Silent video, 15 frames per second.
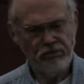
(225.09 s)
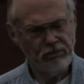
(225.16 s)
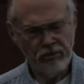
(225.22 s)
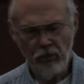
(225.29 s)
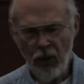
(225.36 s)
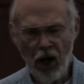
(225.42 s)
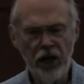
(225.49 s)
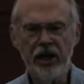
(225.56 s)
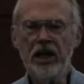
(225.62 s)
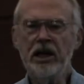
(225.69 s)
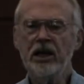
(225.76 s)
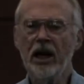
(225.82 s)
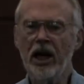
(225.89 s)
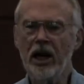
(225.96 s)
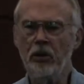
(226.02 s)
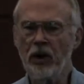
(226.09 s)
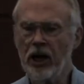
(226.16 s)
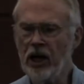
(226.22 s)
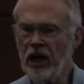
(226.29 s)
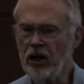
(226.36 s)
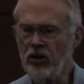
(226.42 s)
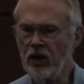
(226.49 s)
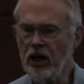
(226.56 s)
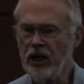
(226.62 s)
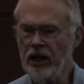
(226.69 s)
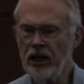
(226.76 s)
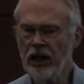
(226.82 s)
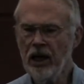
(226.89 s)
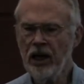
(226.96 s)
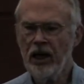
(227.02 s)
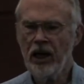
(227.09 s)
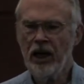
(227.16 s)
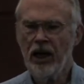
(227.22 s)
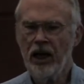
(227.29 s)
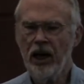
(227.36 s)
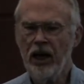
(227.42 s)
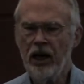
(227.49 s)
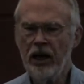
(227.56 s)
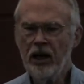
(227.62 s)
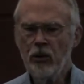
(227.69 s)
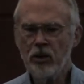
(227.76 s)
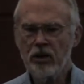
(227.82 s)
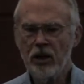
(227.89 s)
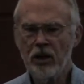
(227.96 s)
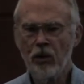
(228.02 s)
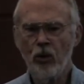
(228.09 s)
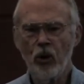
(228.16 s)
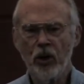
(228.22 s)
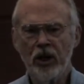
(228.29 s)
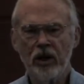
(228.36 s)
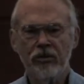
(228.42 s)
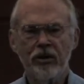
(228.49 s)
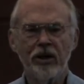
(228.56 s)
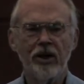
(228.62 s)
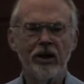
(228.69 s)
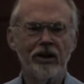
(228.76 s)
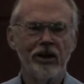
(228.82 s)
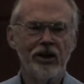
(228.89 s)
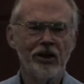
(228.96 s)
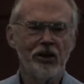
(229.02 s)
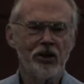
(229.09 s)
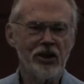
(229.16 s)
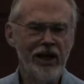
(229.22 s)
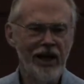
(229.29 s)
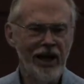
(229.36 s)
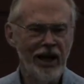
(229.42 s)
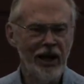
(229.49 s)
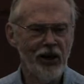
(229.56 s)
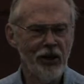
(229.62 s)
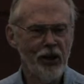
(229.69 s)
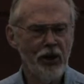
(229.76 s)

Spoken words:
Bardeen came occasionally. He was a little more difficult to understand.